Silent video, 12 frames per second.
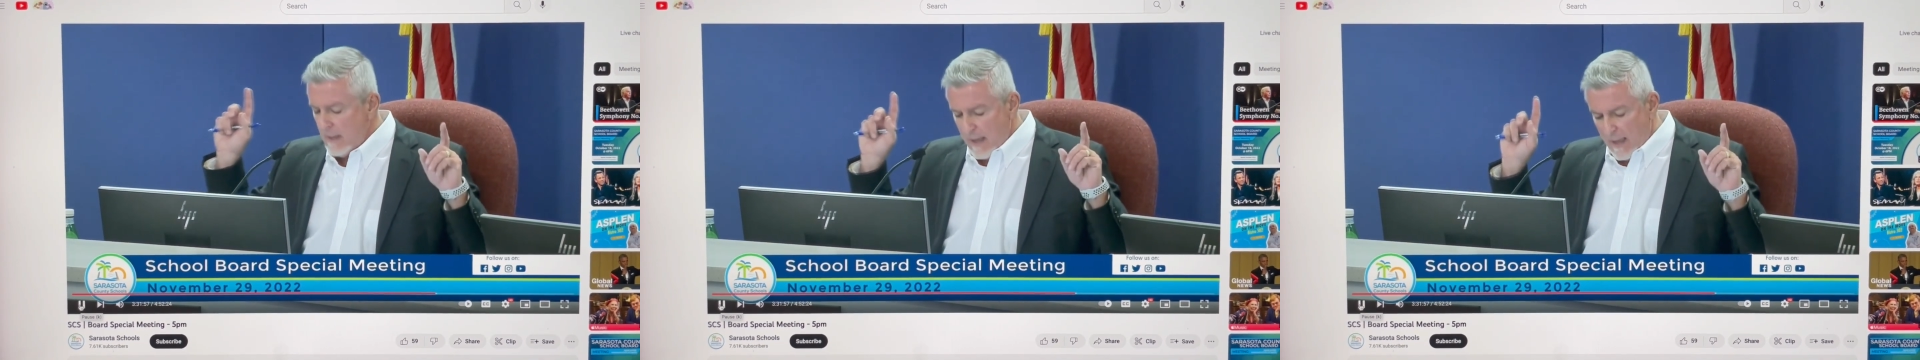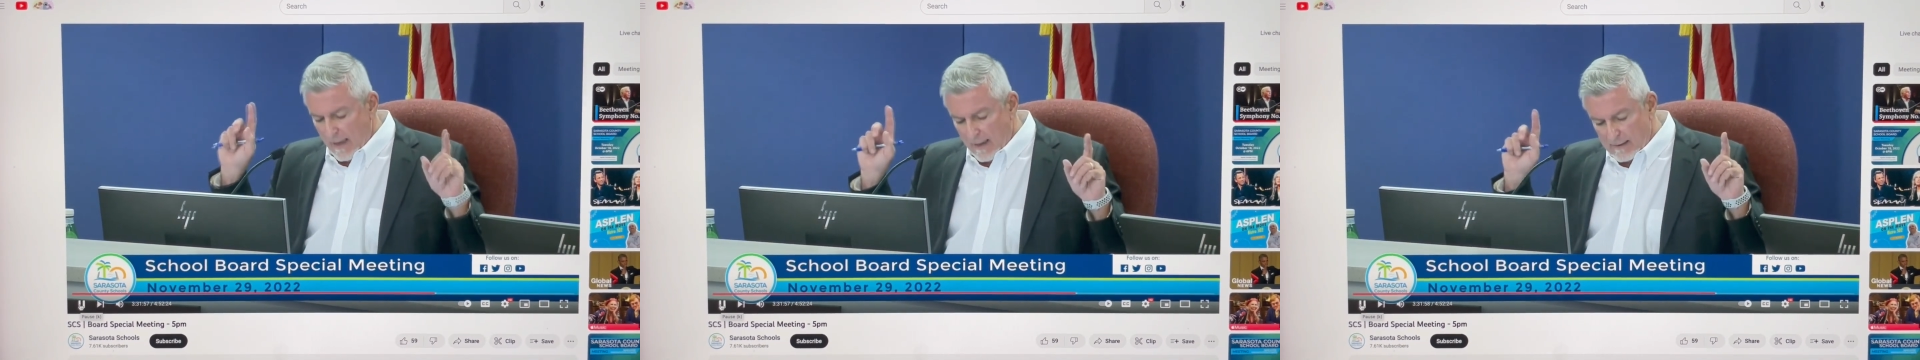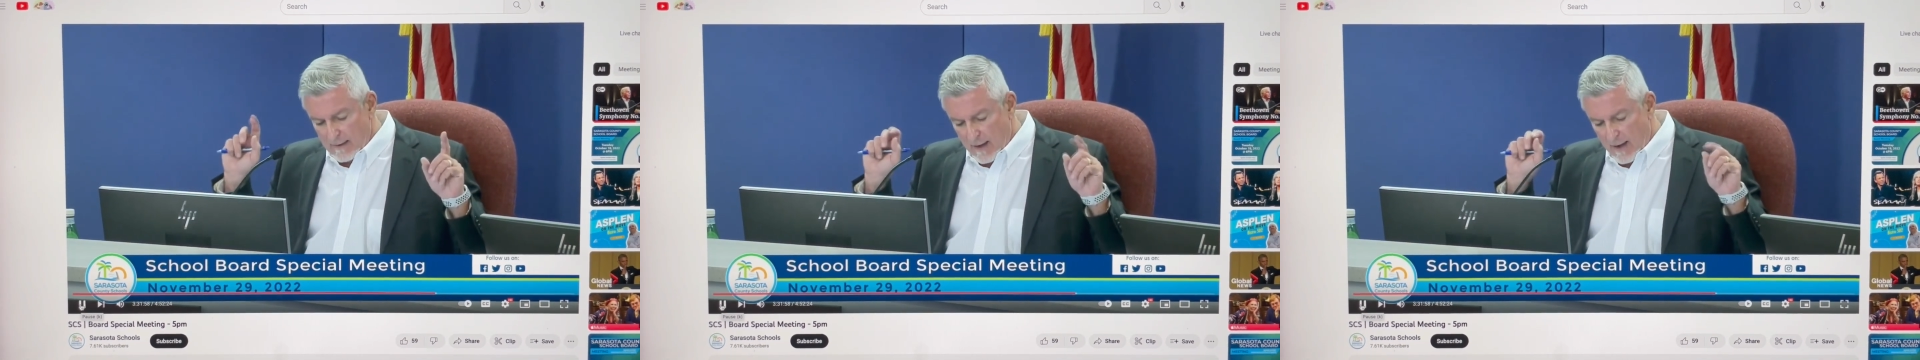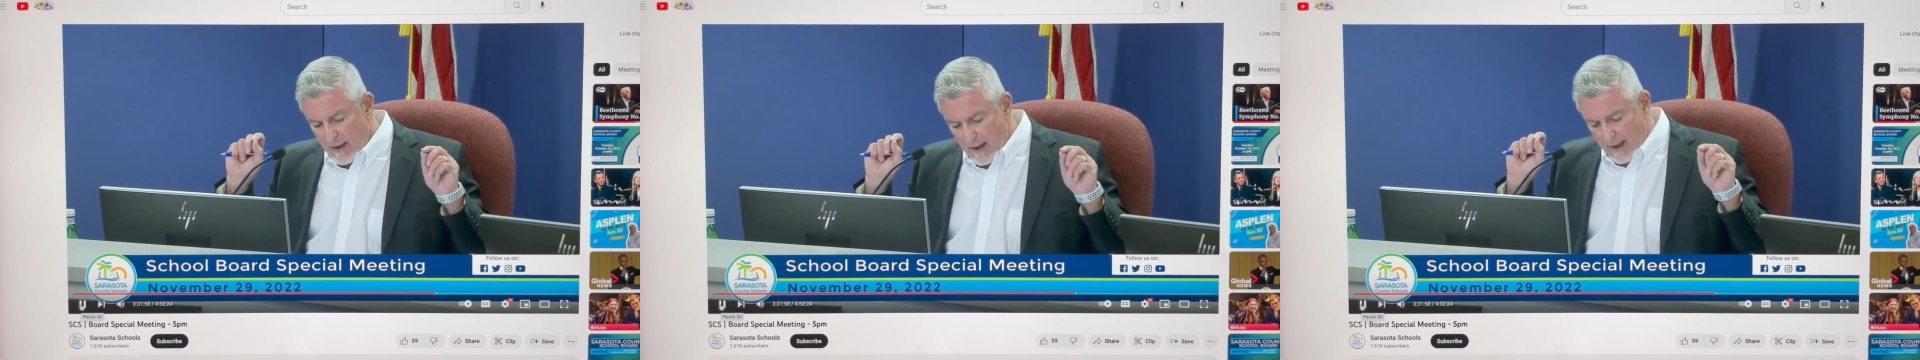And
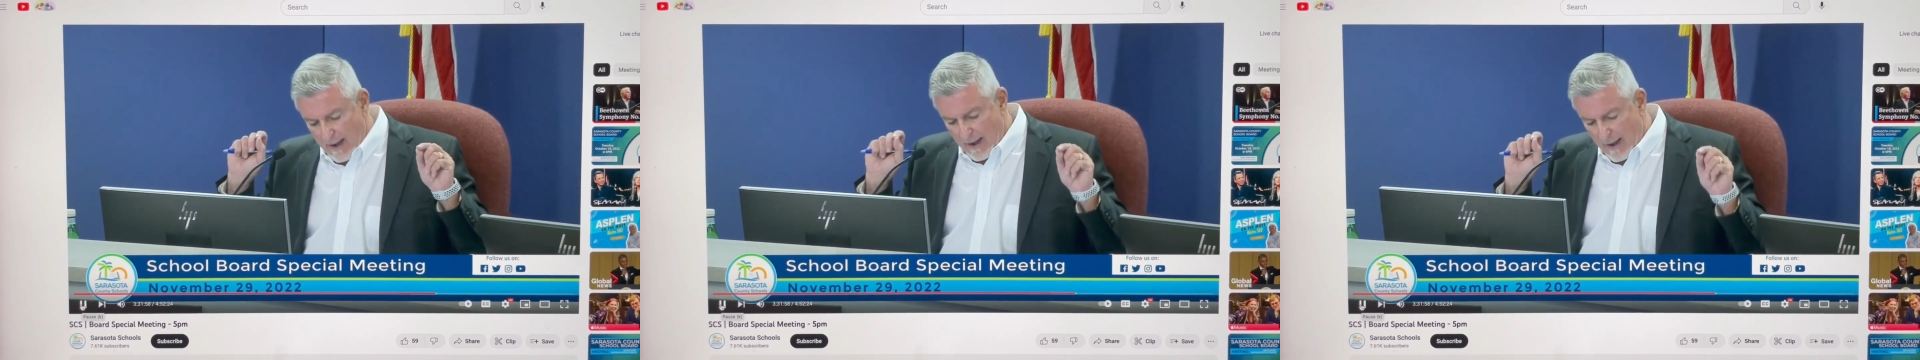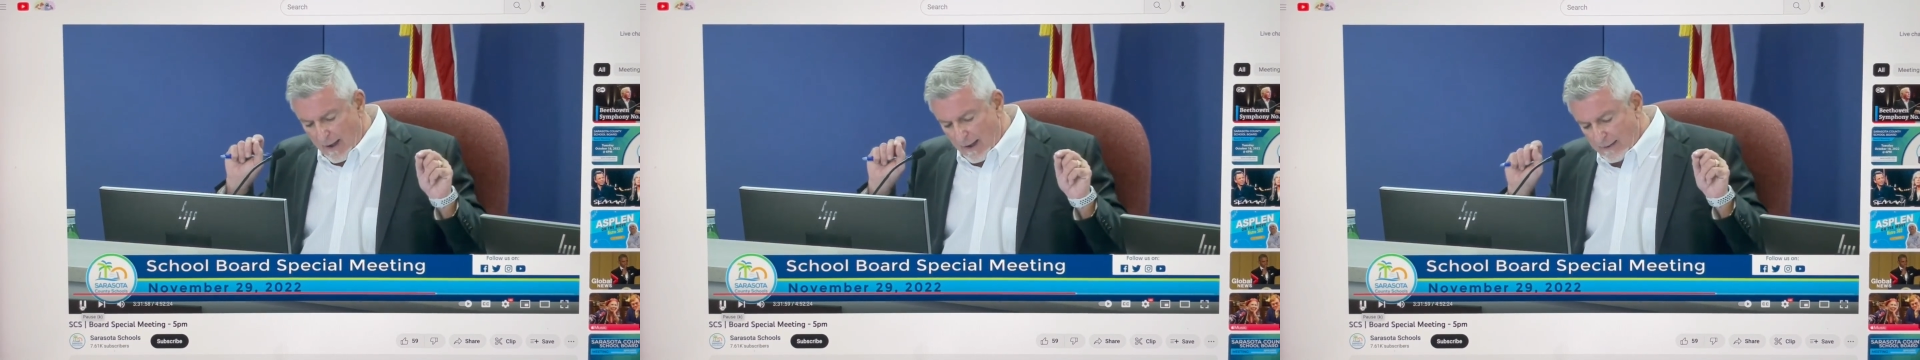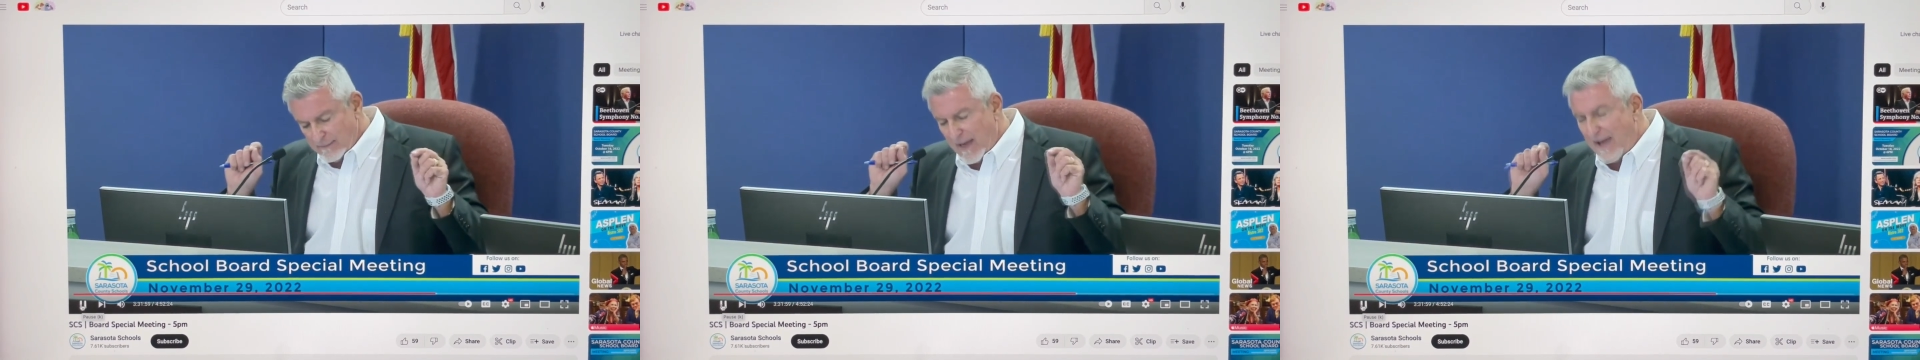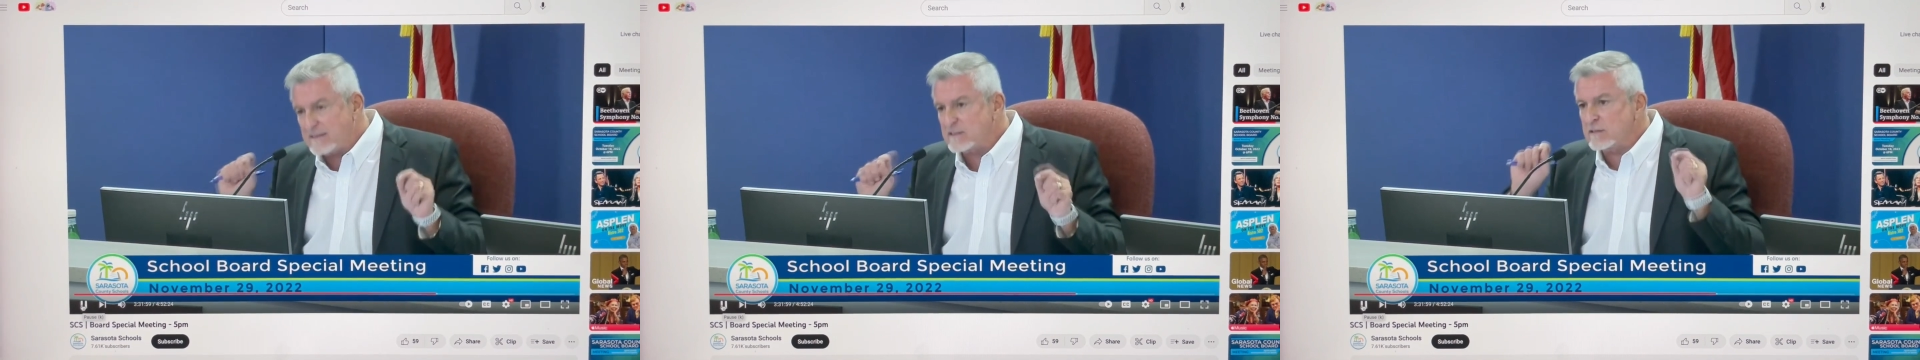
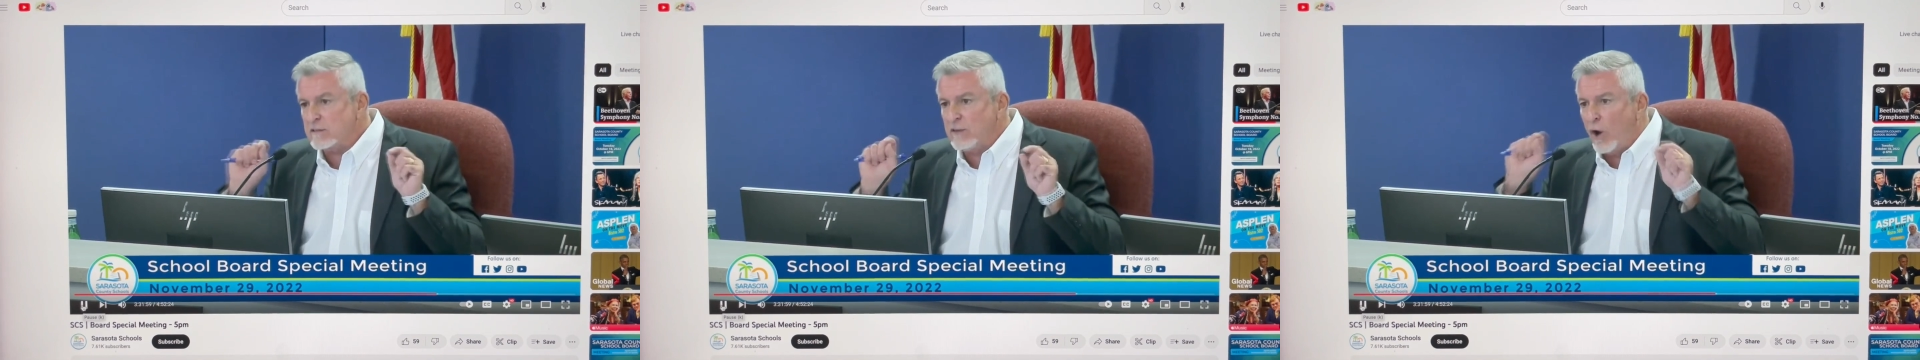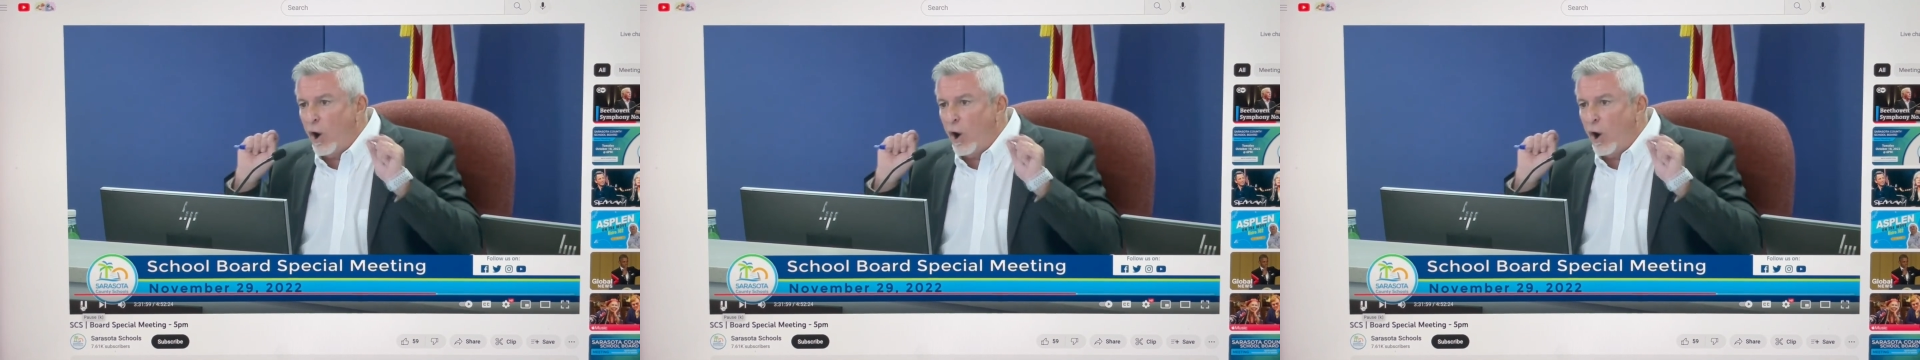that's the